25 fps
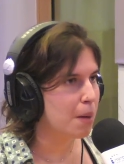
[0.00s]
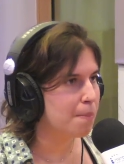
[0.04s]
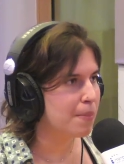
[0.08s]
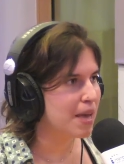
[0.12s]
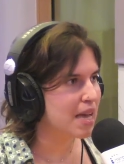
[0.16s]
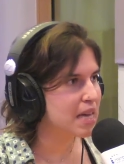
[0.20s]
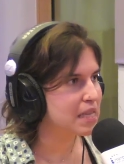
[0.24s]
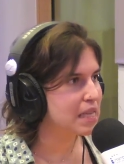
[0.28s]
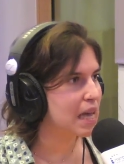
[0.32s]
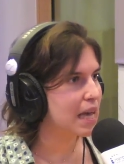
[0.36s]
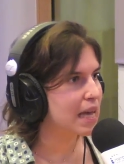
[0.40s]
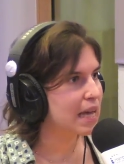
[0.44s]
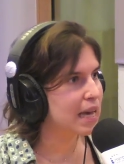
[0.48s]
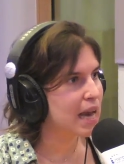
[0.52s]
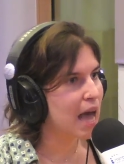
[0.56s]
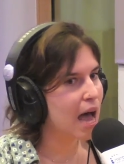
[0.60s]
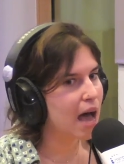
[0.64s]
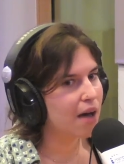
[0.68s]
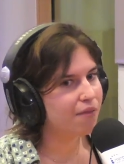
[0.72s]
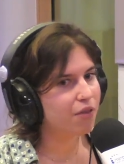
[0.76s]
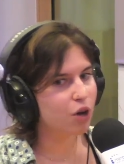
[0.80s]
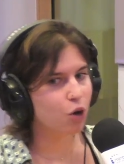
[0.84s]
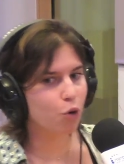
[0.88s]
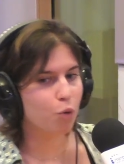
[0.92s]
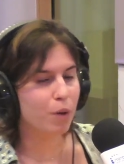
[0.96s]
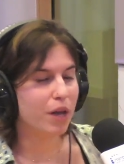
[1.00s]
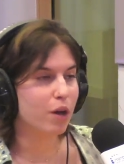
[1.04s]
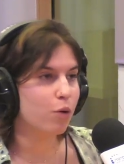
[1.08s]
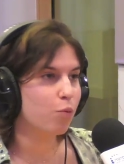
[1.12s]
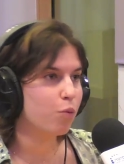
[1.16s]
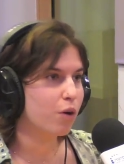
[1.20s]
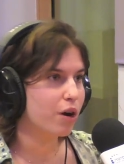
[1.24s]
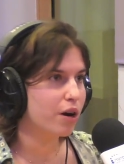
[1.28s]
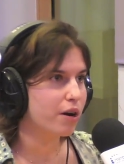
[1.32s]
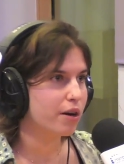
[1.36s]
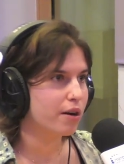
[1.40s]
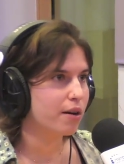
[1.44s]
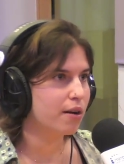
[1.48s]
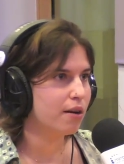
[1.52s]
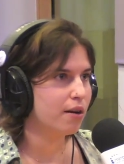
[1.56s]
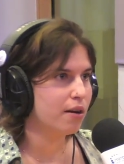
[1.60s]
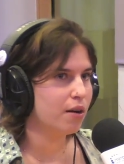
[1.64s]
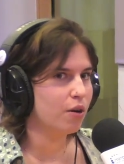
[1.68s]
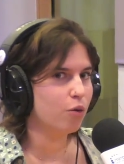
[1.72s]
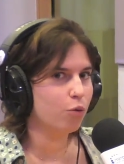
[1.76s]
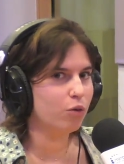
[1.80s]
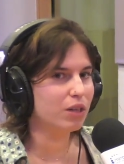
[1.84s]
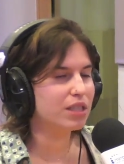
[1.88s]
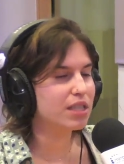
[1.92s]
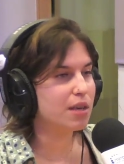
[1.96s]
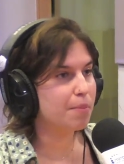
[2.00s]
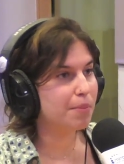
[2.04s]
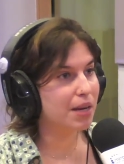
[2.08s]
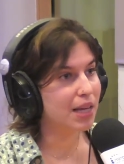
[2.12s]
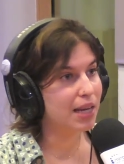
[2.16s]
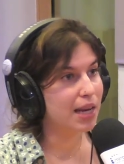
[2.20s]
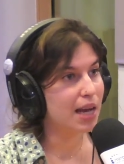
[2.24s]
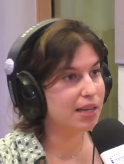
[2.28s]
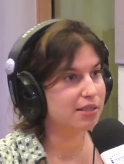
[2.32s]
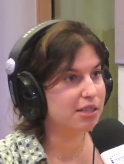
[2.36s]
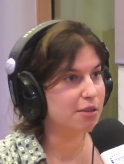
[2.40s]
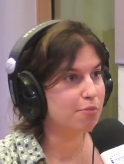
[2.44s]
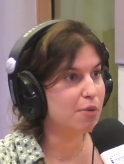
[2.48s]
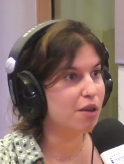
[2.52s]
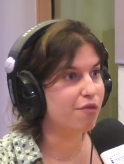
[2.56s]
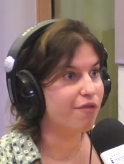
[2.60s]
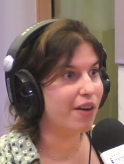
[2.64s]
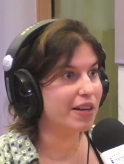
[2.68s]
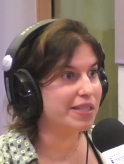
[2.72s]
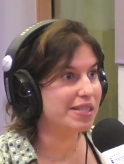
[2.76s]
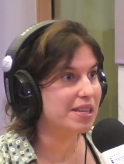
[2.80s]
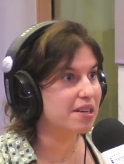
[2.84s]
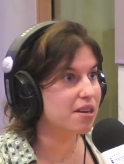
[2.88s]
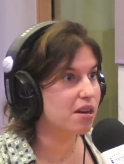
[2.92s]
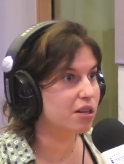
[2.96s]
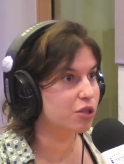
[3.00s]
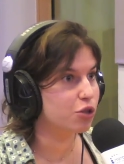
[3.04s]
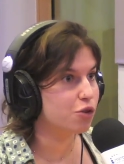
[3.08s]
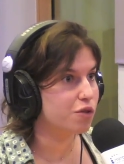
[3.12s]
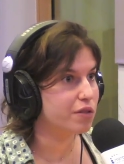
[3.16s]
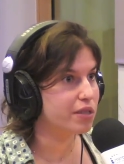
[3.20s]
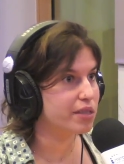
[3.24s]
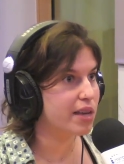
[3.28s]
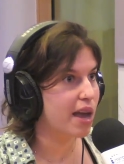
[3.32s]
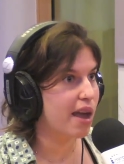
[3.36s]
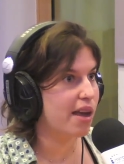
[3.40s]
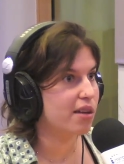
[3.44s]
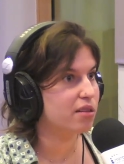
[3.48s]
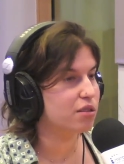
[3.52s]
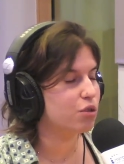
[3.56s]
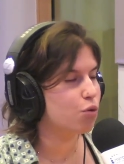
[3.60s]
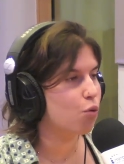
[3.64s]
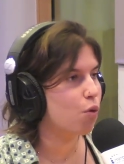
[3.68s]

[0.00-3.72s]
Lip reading: Because I can have a quick word with somebody next to me if I didn't understand,